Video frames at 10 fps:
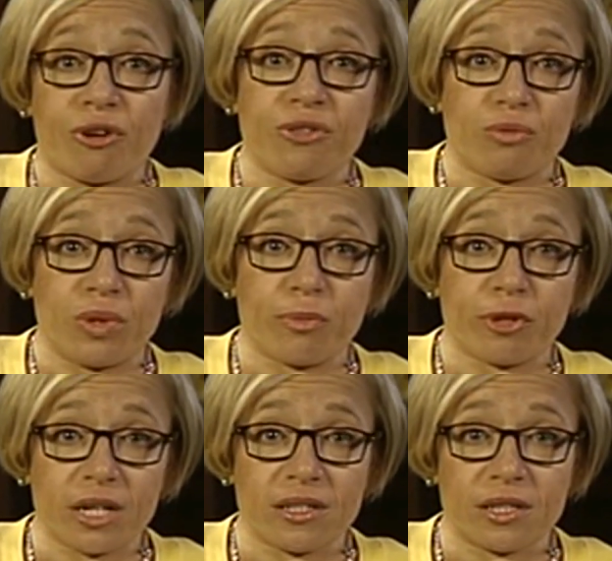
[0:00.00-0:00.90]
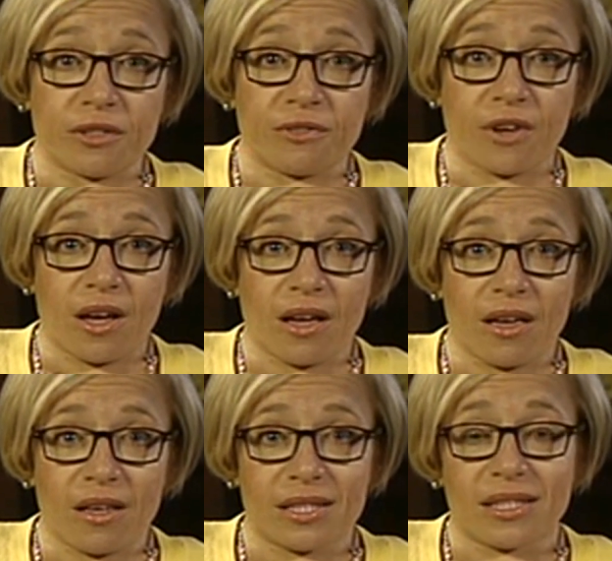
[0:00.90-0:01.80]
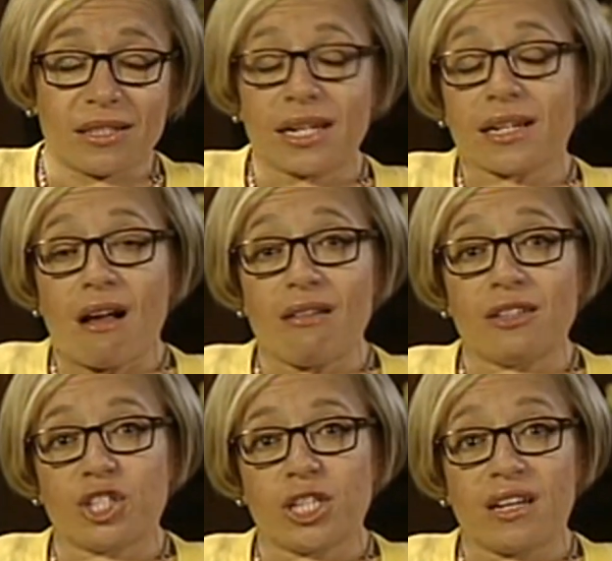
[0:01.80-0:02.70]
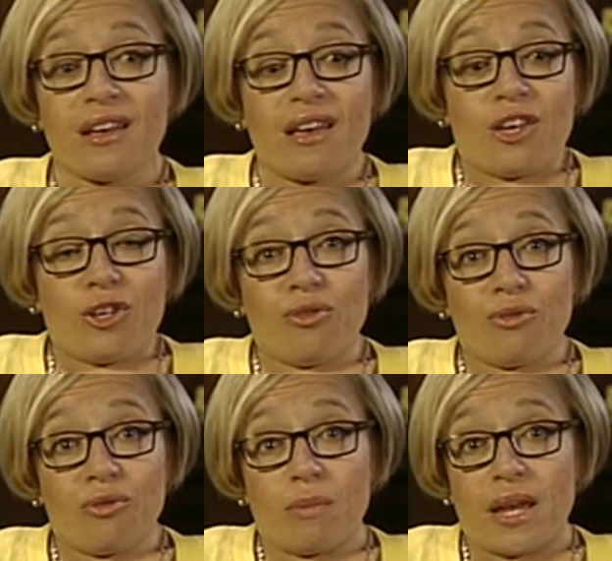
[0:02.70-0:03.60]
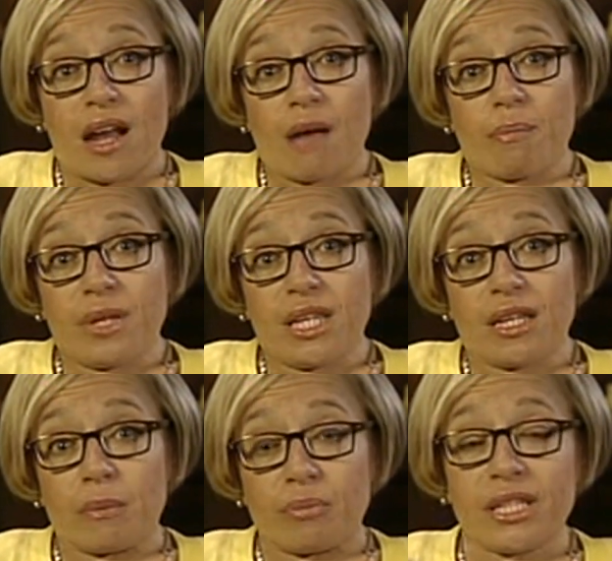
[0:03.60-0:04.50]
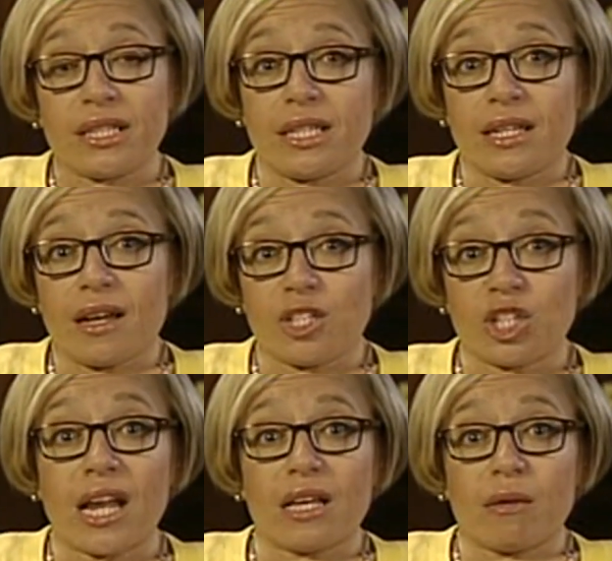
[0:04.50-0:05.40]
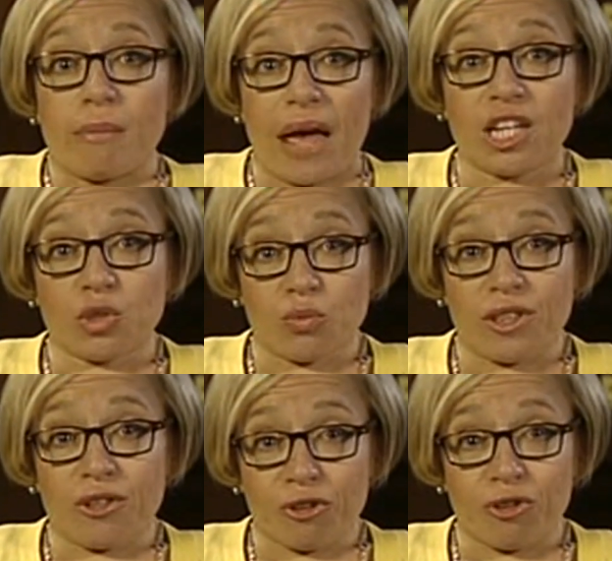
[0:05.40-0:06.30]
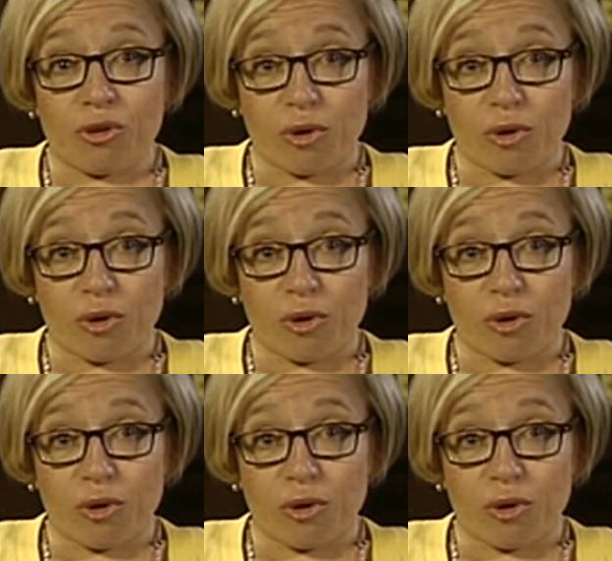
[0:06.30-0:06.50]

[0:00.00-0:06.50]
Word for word: you're going through reproductive uh, assisted technology, you may not be completely a genetic match with your